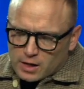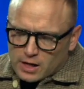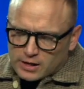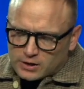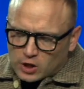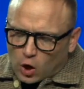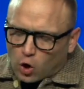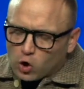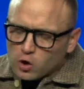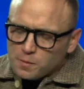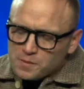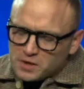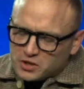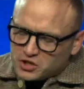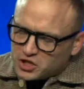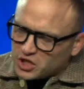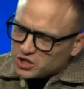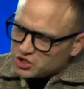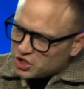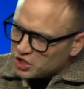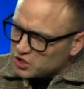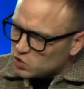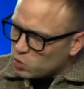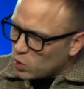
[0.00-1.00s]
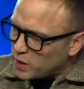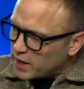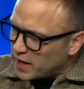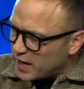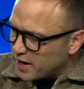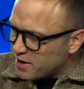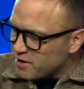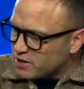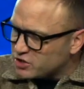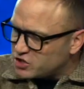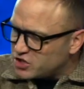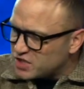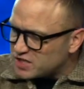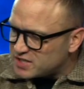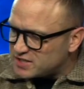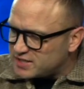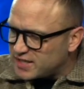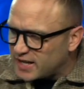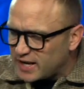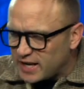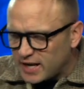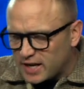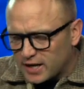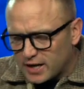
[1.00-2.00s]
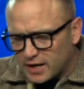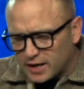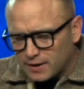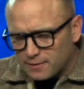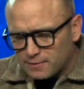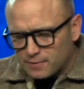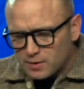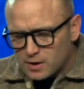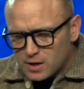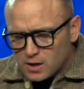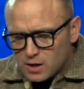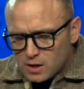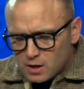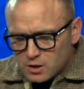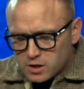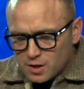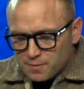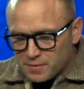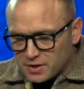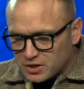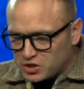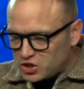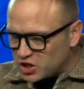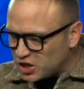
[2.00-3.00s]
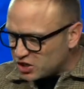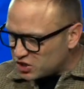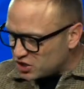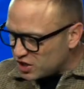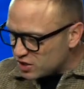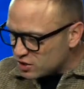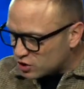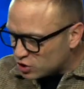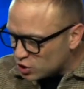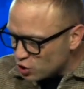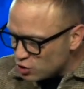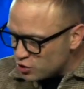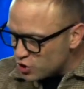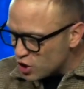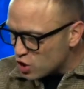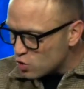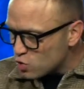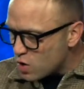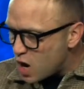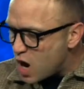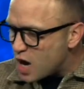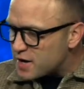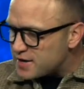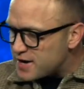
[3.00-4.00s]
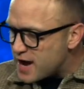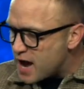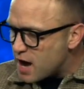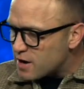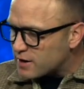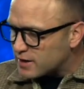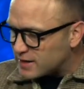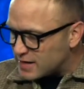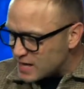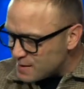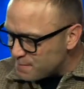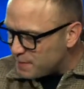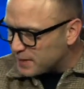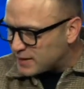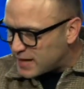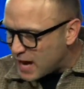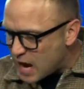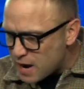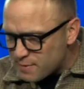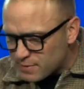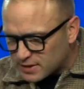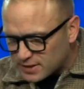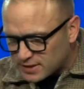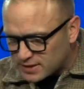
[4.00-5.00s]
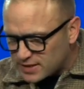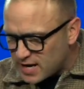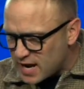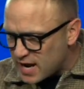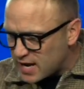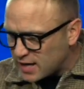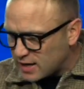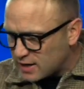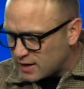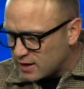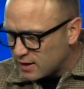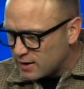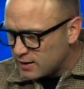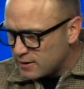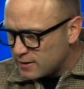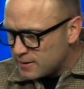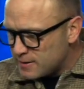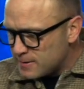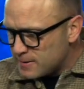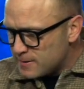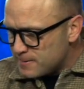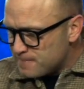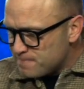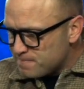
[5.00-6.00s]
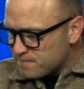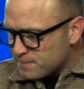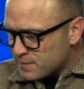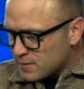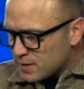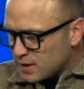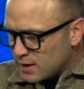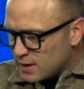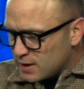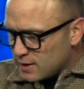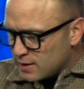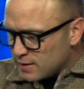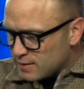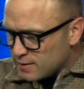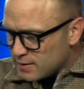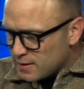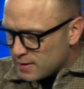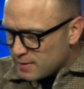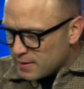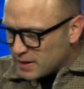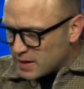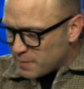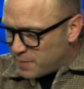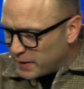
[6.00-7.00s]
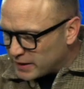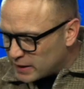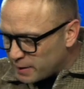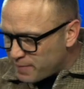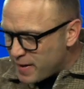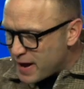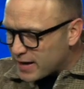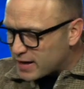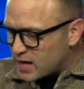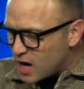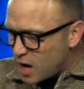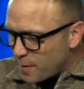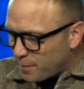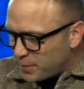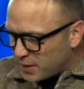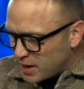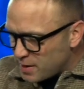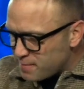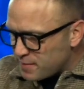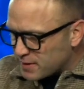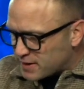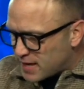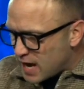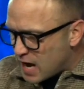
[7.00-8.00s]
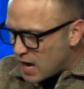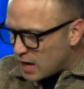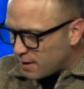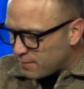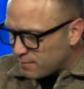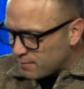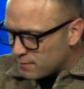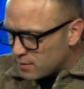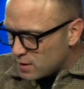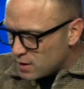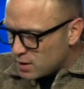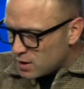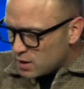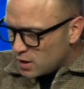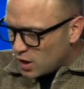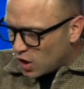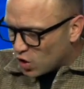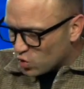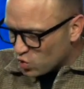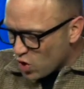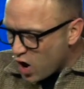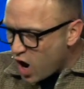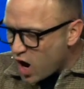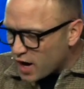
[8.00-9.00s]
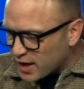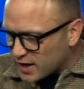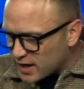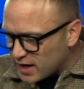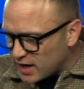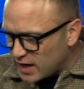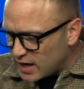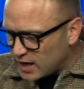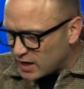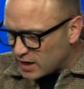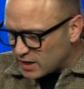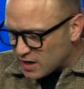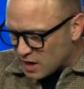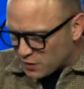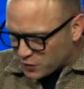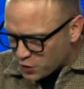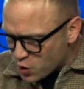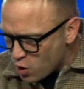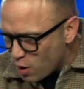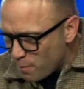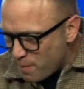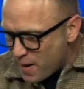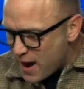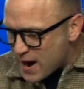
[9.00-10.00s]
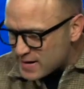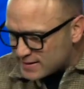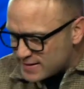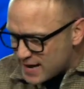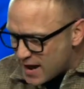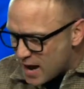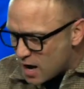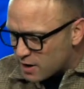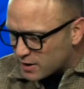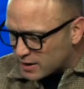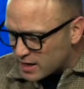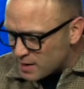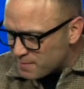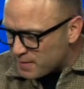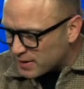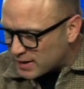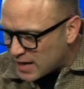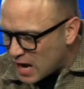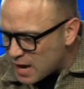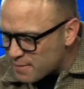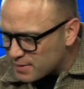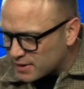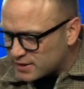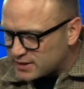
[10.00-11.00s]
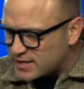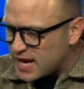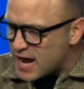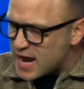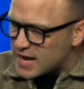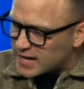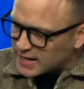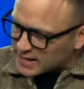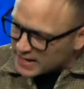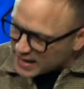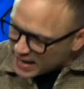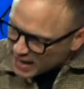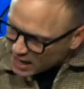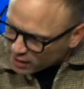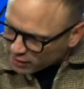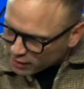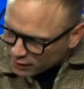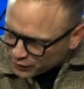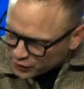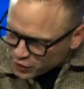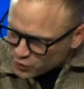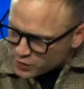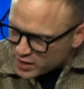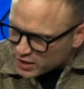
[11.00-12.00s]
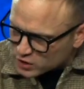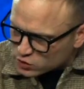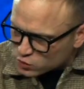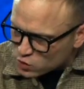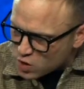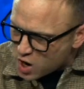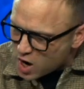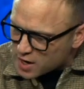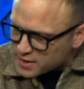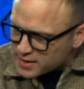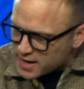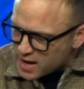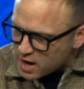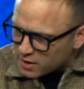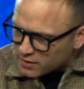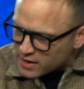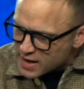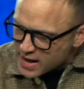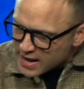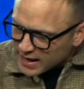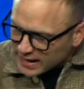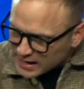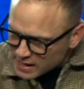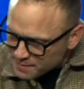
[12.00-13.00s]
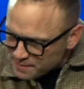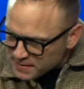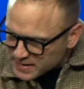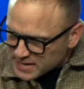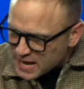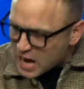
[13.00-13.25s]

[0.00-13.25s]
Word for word: he told the magicians what Aaron just did, and the magicians threw their rod down, and it became a snake. And he picked it back up, and it became a rod again, and they threw it back down, and it became a snake, and Aaron threw his rod down, and it